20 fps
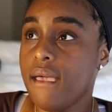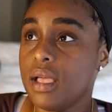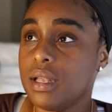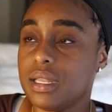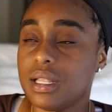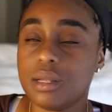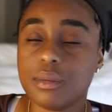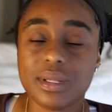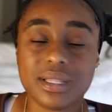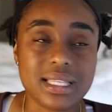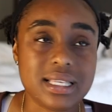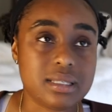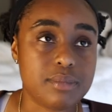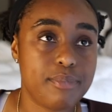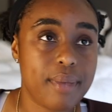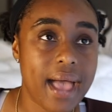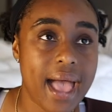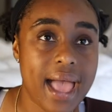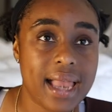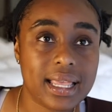Dealing with these
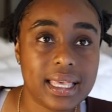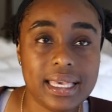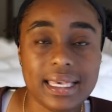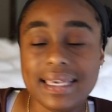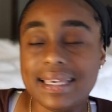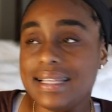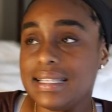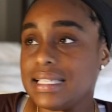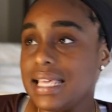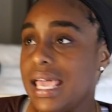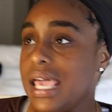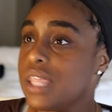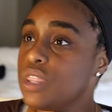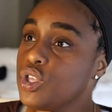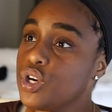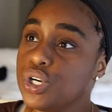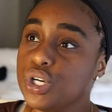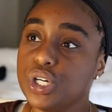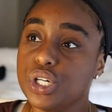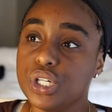bad kids in
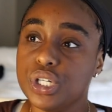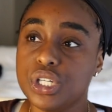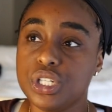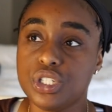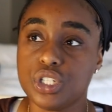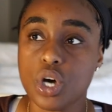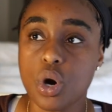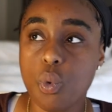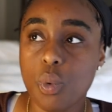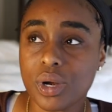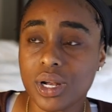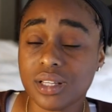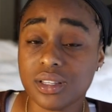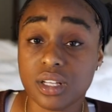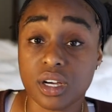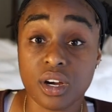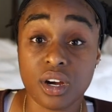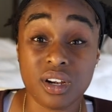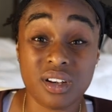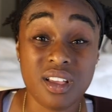the hood, don't want to
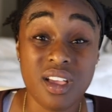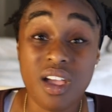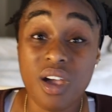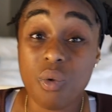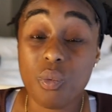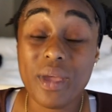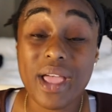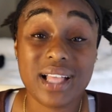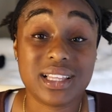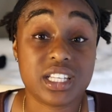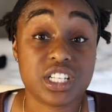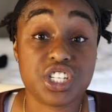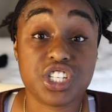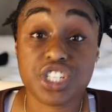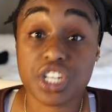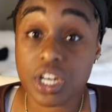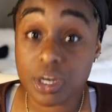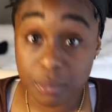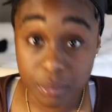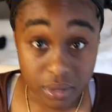learn. We had to
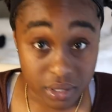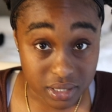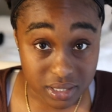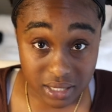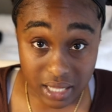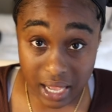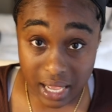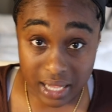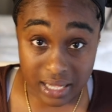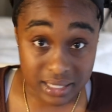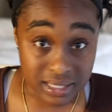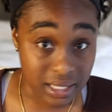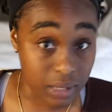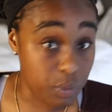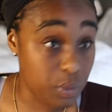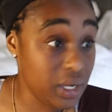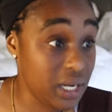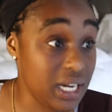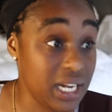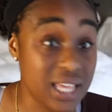share books, guys. Like,
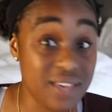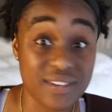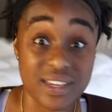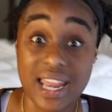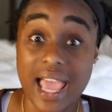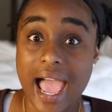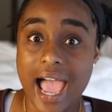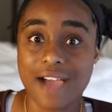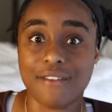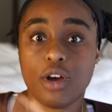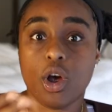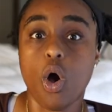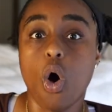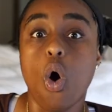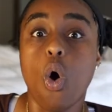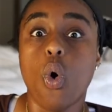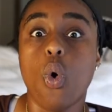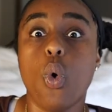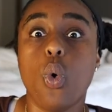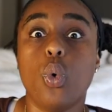we didn't even have our
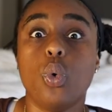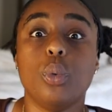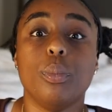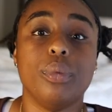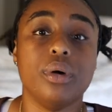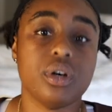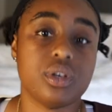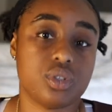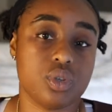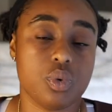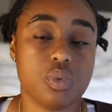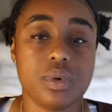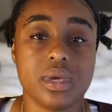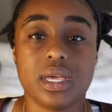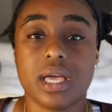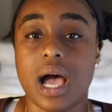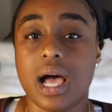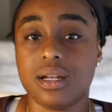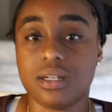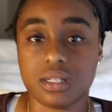own books when we
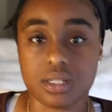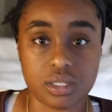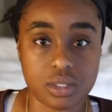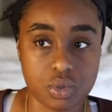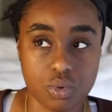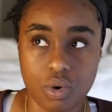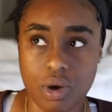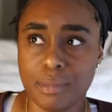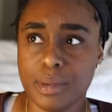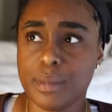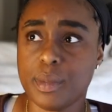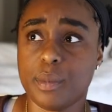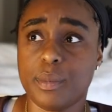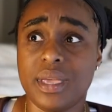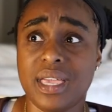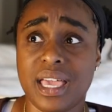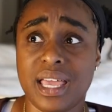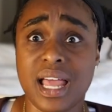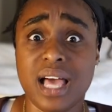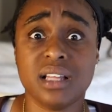got to school. I remember
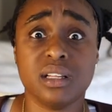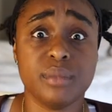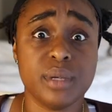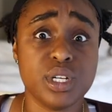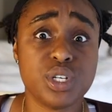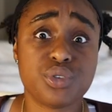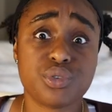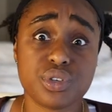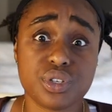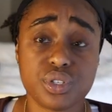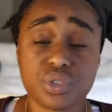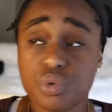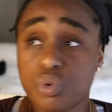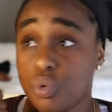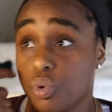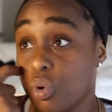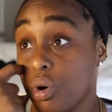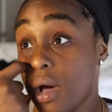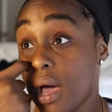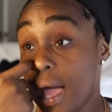being in elementary
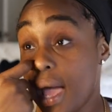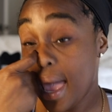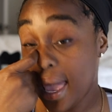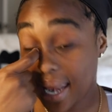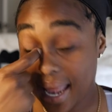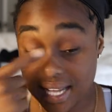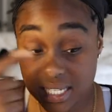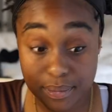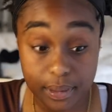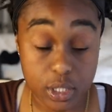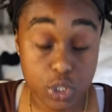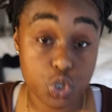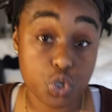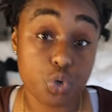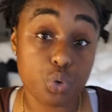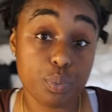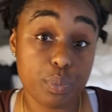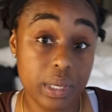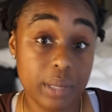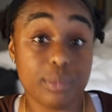school, it had to be
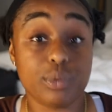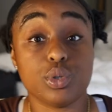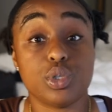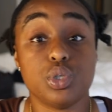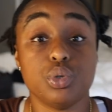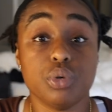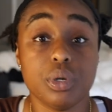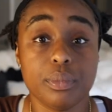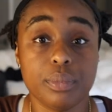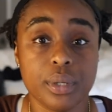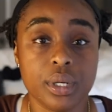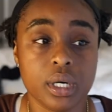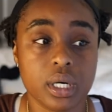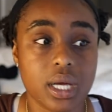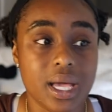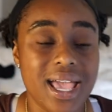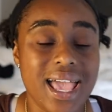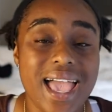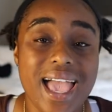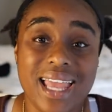two people to a
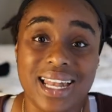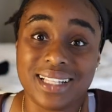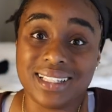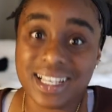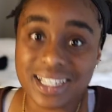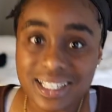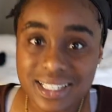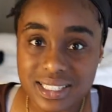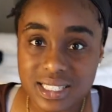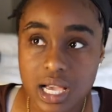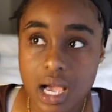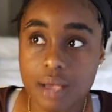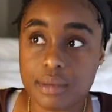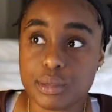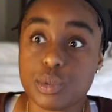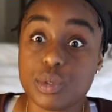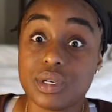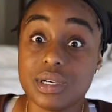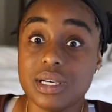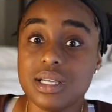book. And a lot of the times
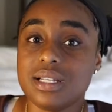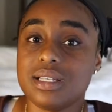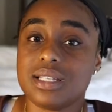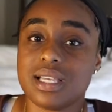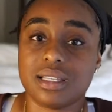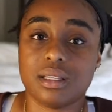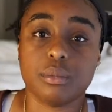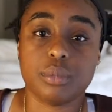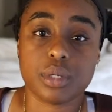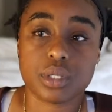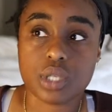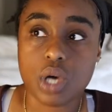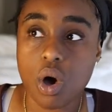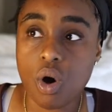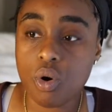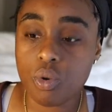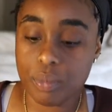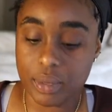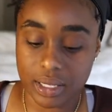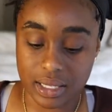we couldn't take the books
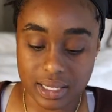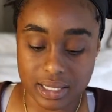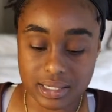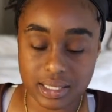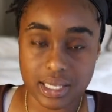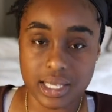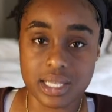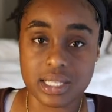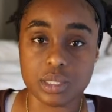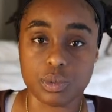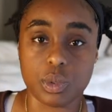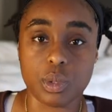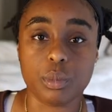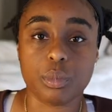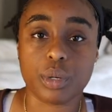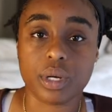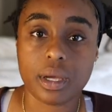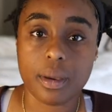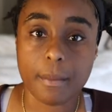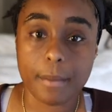home because kids wouldn't
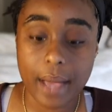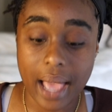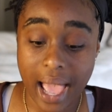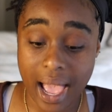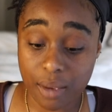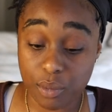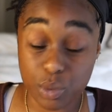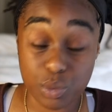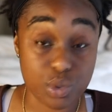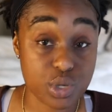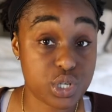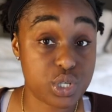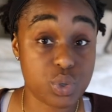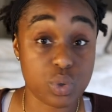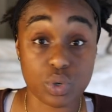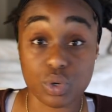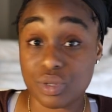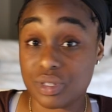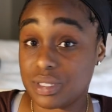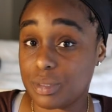bring them back. We were
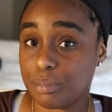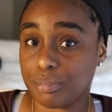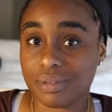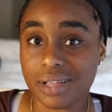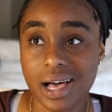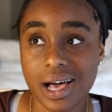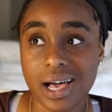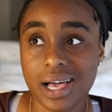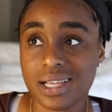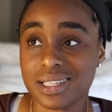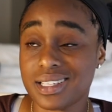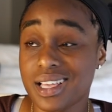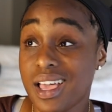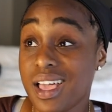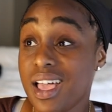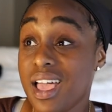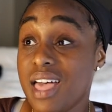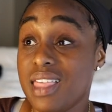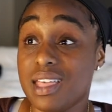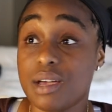short on supplies.
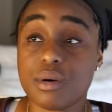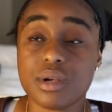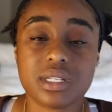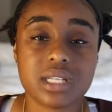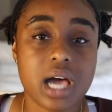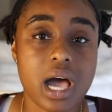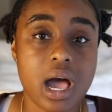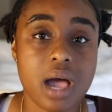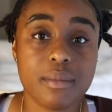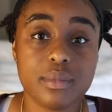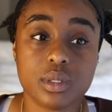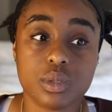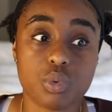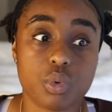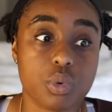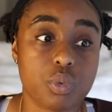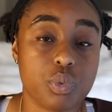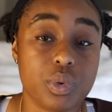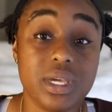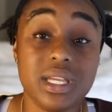There were times
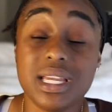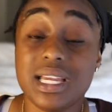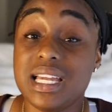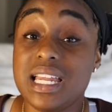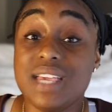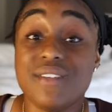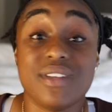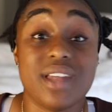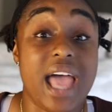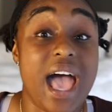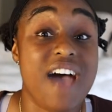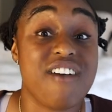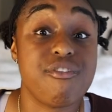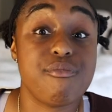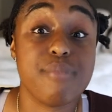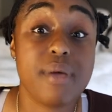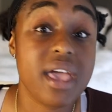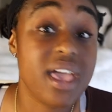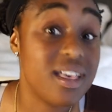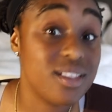where we didn't even have
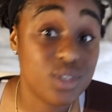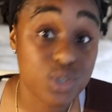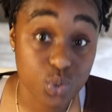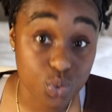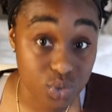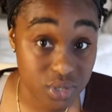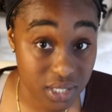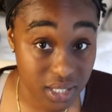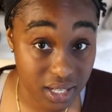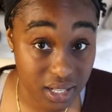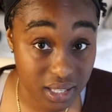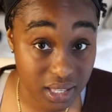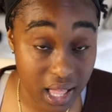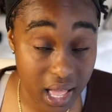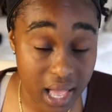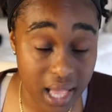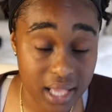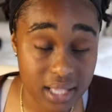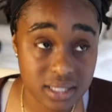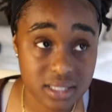pencils in
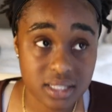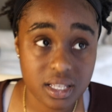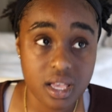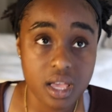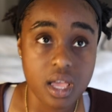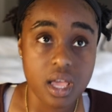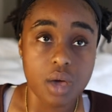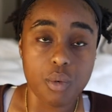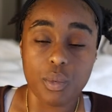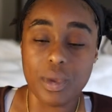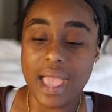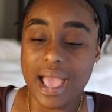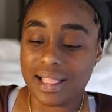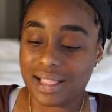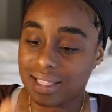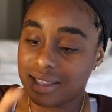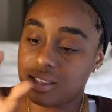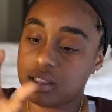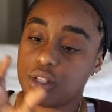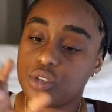class. We had
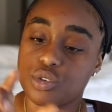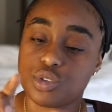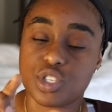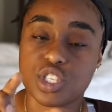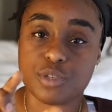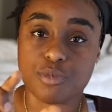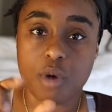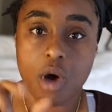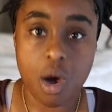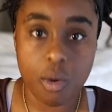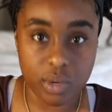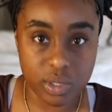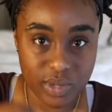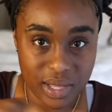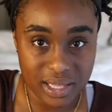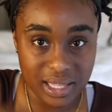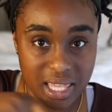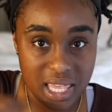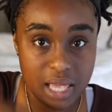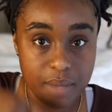like little small ones. We
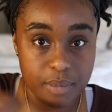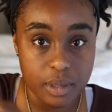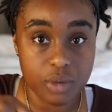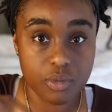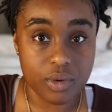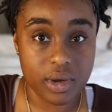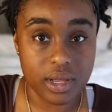had to keep